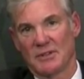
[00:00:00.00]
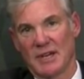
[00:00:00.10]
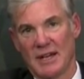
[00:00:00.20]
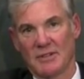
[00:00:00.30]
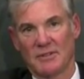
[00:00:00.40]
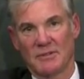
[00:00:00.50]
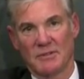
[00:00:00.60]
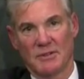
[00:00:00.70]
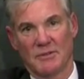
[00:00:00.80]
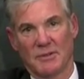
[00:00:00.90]
having
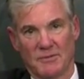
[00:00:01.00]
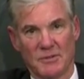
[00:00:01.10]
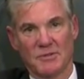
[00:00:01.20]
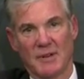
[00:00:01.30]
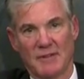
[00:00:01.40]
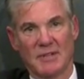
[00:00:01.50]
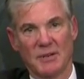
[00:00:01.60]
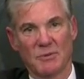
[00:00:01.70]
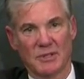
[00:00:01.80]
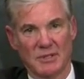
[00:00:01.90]
the First Five
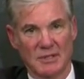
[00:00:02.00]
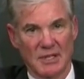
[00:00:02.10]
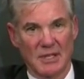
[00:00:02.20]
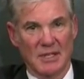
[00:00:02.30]
network that